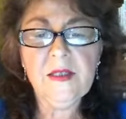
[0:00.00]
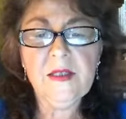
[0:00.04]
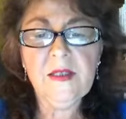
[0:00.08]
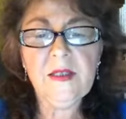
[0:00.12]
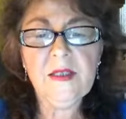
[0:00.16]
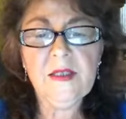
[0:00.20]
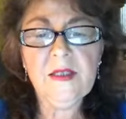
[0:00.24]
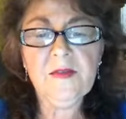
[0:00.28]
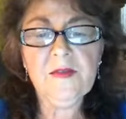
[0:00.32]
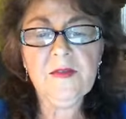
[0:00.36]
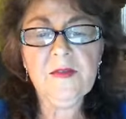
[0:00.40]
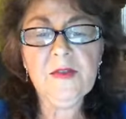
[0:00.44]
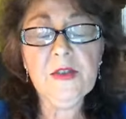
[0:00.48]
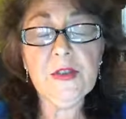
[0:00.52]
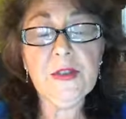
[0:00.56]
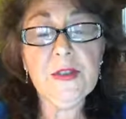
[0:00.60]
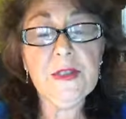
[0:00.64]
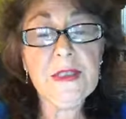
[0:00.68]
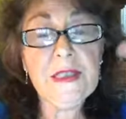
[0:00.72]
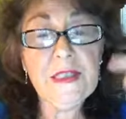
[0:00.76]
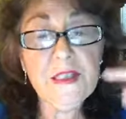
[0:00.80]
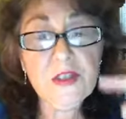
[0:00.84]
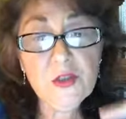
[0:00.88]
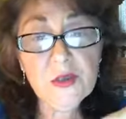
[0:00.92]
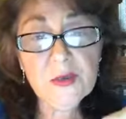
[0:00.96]
If you're
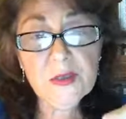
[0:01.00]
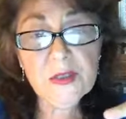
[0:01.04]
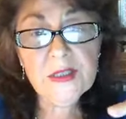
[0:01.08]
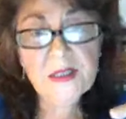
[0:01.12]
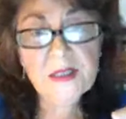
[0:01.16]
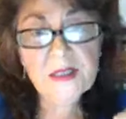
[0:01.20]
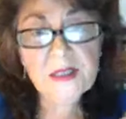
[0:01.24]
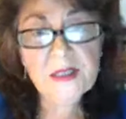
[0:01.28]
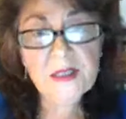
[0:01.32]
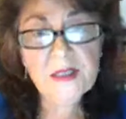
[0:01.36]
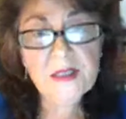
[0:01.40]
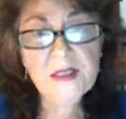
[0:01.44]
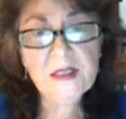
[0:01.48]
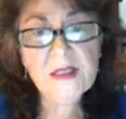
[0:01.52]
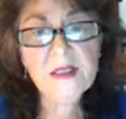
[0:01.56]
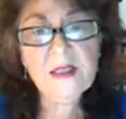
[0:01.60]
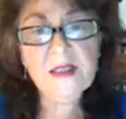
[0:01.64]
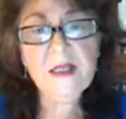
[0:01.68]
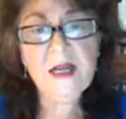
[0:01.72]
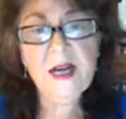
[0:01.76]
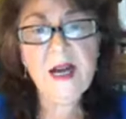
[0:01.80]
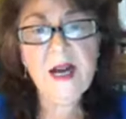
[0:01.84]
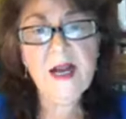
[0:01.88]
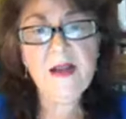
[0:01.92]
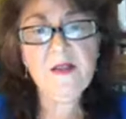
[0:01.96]
interested
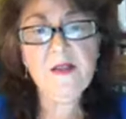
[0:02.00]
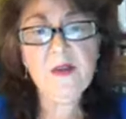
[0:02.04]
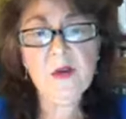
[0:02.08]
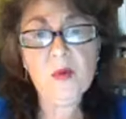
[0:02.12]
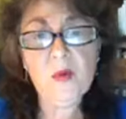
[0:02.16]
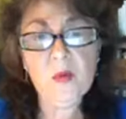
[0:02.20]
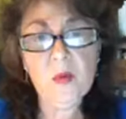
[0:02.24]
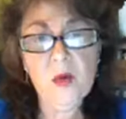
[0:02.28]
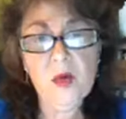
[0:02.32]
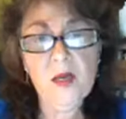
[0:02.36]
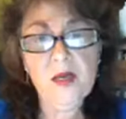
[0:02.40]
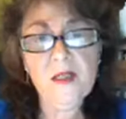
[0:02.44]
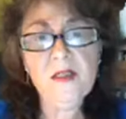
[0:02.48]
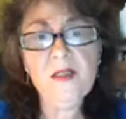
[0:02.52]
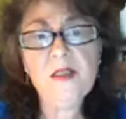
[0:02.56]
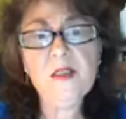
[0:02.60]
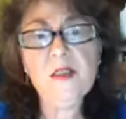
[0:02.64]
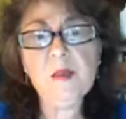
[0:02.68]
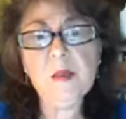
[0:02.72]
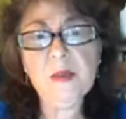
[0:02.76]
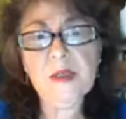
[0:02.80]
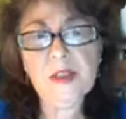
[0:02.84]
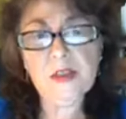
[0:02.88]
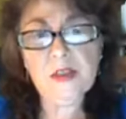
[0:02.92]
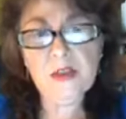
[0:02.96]
in either one,
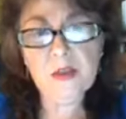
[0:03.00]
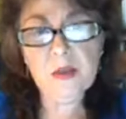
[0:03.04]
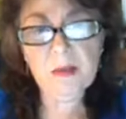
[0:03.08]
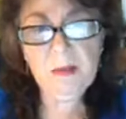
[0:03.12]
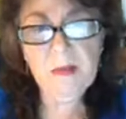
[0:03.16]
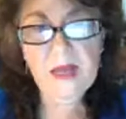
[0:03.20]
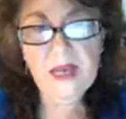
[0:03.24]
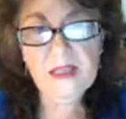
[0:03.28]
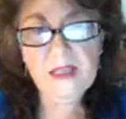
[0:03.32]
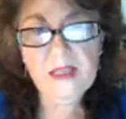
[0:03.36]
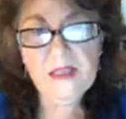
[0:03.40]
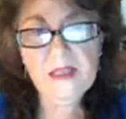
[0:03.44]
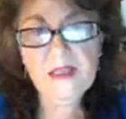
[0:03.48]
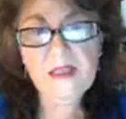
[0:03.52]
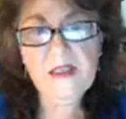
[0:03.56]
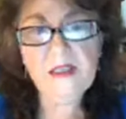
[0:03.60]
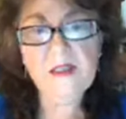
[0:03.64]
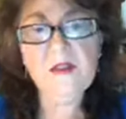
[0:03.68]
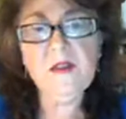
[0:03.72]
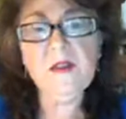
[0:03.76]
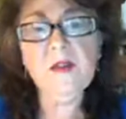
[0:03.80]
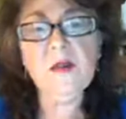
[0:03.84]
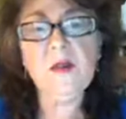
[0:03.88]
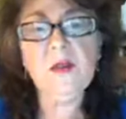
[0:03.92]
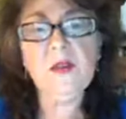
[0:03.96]
spiritual
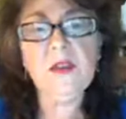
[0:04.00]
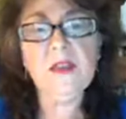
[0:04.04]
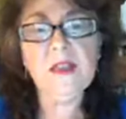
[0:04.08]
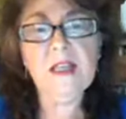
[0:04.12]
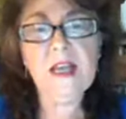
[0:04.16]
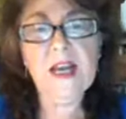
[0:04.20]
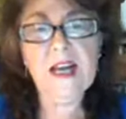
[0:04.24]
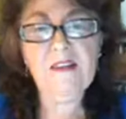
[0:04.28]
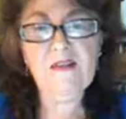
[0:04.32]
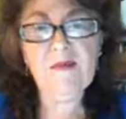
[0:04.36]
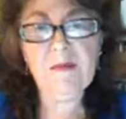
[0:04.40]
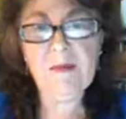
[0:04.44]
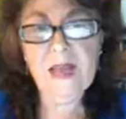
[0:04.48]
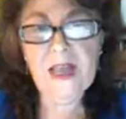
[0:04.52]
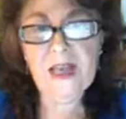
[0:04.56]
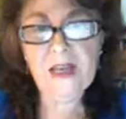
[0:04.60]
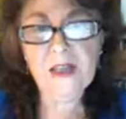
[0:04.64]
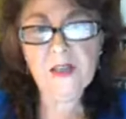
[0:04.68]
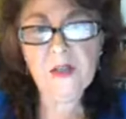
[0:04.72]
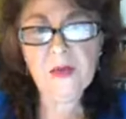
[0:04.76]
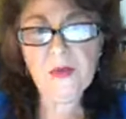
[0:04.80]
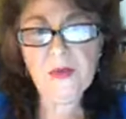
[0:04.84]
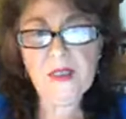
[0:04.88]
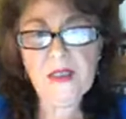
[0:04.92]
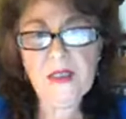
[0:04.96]
medicine or Life
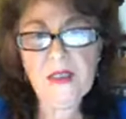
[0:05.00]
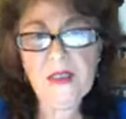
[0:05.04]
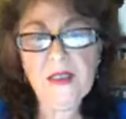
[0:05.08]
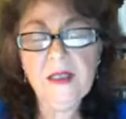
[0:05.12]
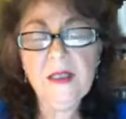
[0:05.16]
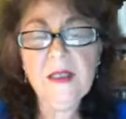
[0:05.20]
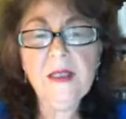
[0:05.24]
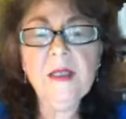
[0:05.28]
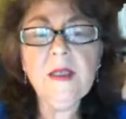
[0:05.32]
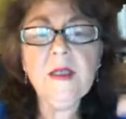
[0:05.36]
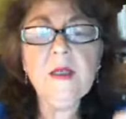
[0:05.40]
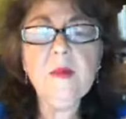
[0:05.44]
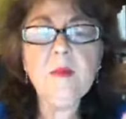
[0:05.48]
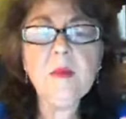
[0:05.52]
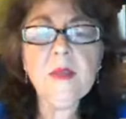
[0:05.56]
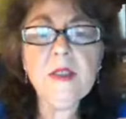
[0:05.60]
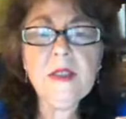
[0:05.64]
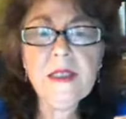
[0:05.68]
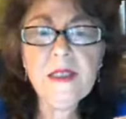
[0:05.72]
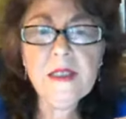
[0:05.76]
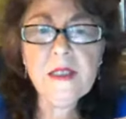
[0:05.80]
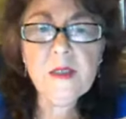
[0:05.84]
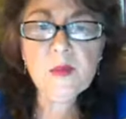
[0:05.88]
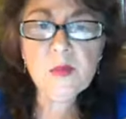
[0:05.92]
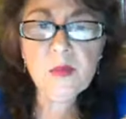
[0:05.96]
Mastery,
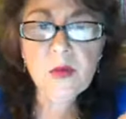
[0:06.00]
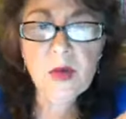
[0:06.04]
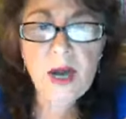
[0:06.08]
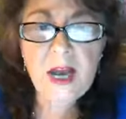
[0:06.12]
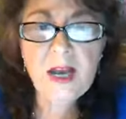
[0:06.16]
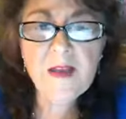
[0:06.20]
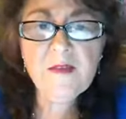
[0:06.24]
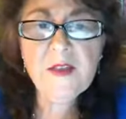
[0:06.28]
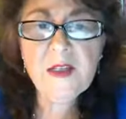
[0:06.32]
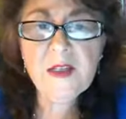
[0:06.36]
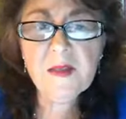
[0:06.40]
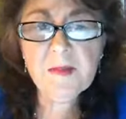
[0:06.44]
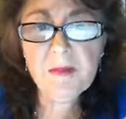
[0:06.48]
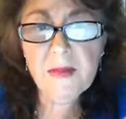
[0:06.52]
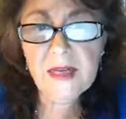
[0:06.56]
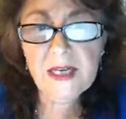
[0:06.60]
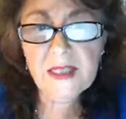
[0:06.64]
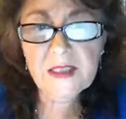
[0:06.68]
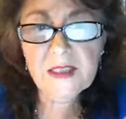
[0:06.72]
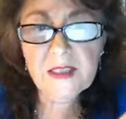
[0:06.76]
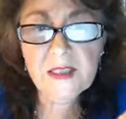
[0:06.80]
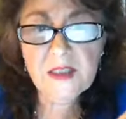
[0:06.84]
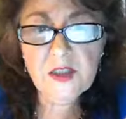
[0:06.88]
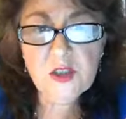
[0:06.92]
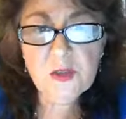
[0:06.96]
please private
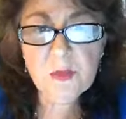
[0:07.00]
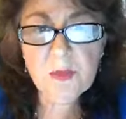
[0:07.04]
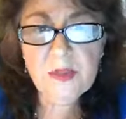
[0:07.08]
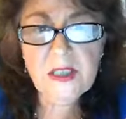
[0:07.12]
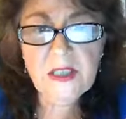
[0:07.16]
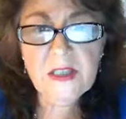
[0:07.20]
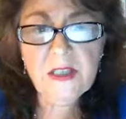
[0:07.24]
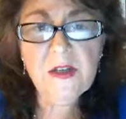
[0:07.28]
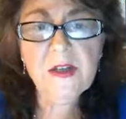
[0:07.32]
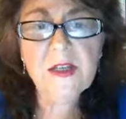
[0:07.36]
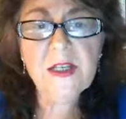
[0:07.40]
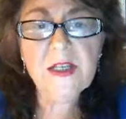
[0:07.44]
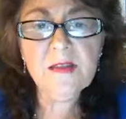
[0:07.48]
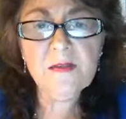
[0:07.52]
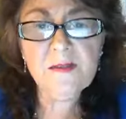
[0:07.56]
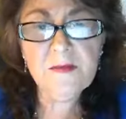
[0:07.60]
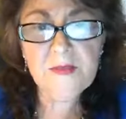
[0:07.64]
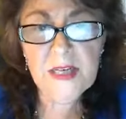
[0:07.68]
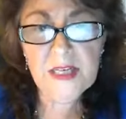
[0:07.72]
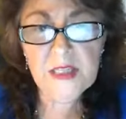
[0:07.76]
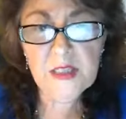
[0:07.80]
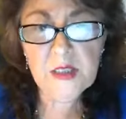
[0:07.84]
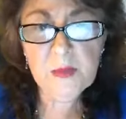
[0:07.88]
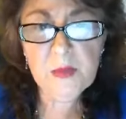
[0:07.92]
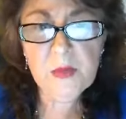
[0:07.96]
message me on
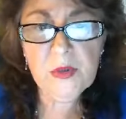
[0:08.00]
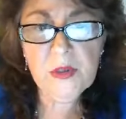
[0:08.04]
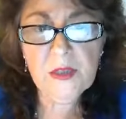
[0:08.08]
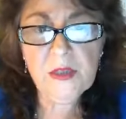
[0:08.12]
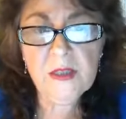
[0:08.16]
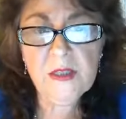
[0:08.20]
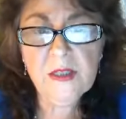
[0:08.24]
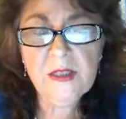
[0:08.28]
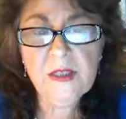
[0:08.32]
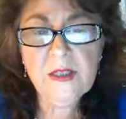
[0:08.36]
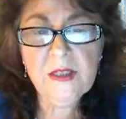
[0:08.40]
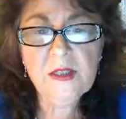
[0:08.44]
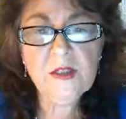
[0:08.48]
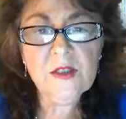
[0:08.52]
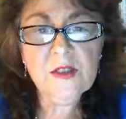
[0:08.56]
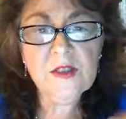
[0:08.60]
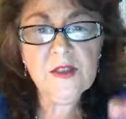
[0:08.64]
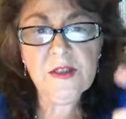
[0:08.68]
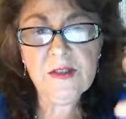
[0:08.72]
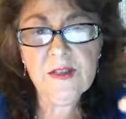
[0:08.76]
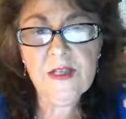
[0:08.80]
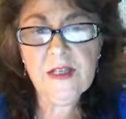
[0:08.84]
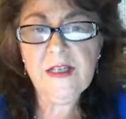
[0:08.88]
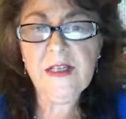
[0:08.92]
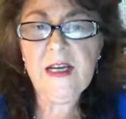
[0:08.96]
Facebook
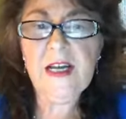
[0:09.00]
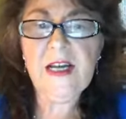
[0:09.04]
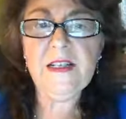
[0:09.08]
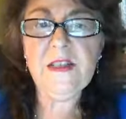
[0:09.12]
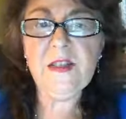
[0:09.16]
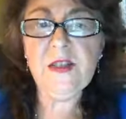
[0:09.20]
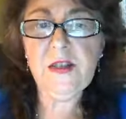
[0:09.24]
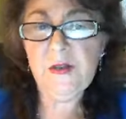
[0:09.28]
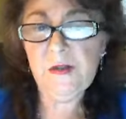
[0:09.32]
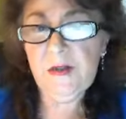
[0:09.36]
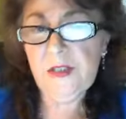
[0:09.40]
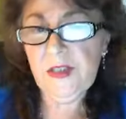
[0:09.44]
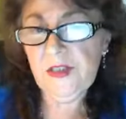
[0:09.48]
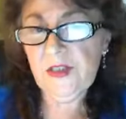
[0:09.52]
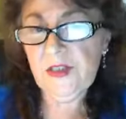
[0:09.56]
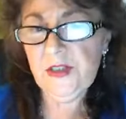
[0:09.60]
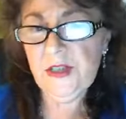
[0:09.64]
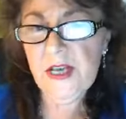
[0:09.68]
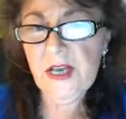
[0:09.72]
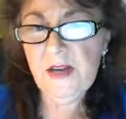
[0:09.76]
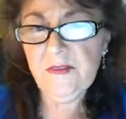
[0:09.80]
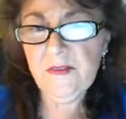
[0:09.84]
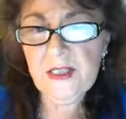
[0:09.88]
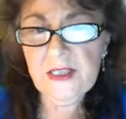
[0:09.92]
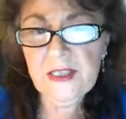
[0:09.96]
so that I know that you
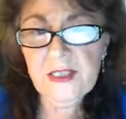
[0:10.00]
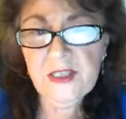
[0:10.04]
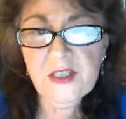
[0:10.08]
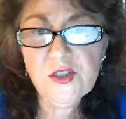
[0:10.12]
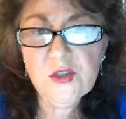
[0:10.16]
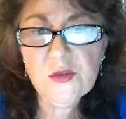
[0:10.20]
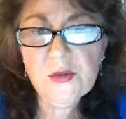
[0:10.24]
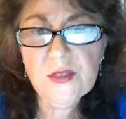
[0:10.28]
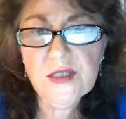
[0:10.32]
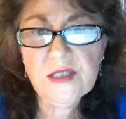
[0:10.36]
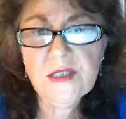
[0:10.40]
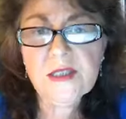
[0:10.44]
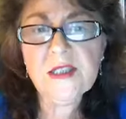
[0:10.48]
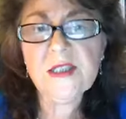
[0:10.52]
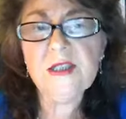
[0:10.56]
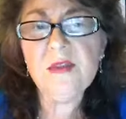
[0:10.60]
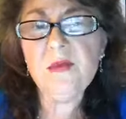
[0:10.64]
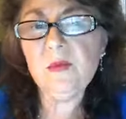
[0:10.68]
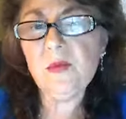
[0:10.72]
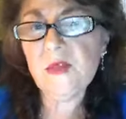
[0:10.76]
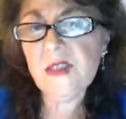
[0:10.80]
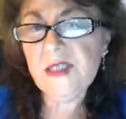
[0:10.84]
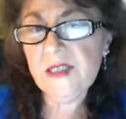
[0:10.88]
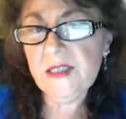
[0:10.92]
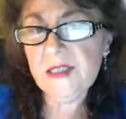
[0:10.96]
have an interest
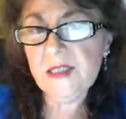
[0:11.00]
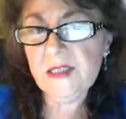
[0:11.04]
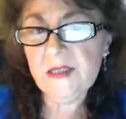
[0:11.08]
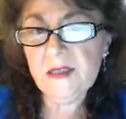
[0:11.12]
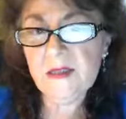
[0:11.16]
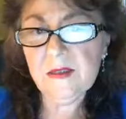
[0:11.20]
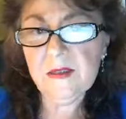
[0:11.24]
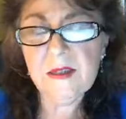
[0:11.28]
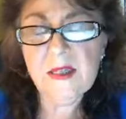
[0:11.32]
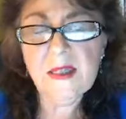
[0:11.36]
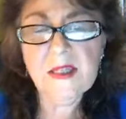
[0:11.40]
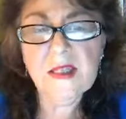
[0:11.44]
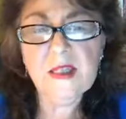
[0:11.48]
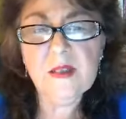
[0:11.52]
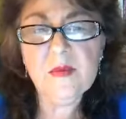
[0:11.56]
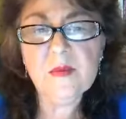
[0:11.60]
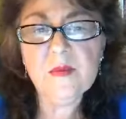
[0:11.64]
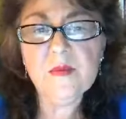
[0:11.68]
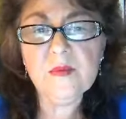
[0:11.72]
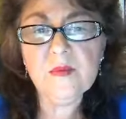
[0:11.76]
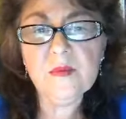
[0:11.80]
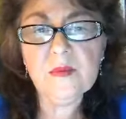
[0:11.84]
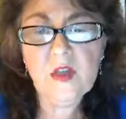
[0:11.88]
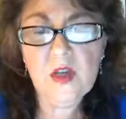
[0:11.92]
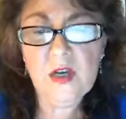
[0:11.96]
and we
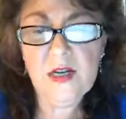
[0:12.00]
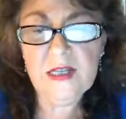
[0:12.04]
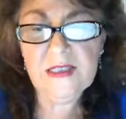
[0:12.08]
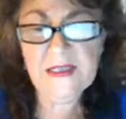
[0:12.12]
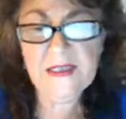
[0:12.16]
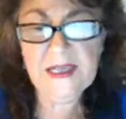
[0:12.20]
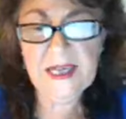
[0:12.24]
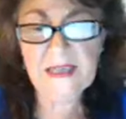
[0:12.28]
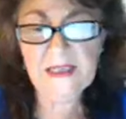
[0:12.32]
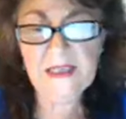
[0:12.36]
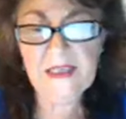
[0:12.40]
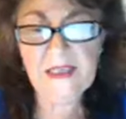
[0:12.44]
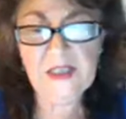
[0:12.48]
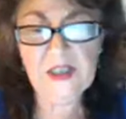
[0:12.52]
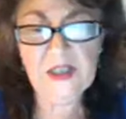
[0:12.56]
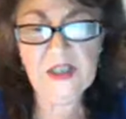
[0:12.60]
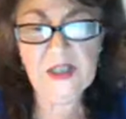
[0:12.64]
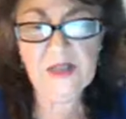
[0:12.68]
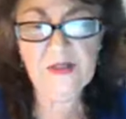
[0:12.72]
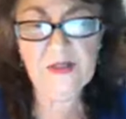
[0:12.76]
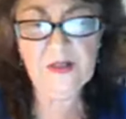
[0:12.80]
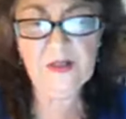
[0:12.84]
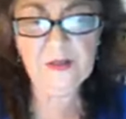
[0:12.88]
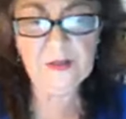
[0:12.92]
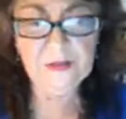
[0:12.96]
can contact each
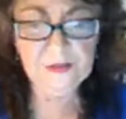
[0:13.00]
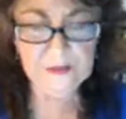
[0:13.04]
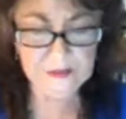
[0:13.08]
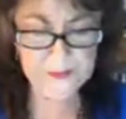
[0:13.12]
other.